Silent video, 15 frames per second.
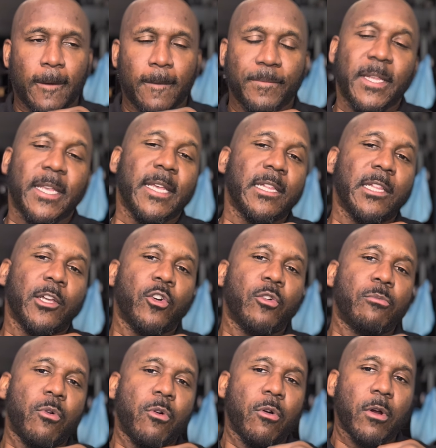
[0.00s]
need a little
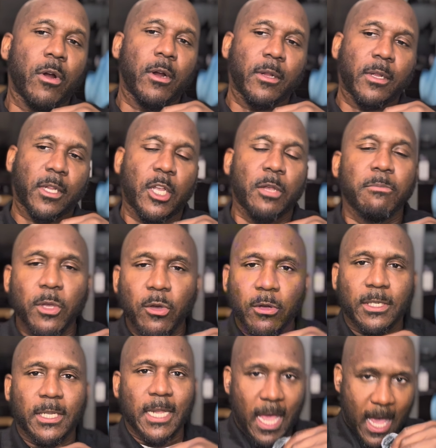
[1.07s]
more community